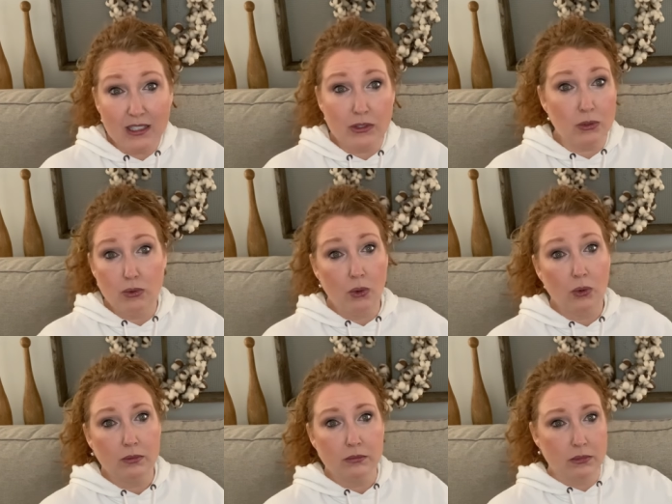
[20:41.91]
So
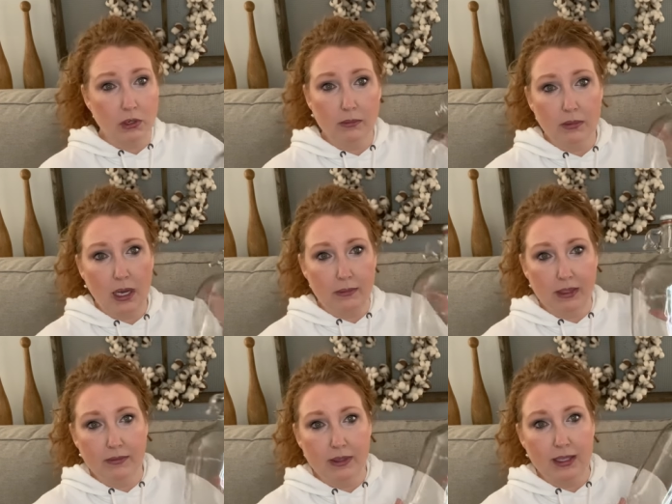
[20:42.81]
no, no, I'm leaving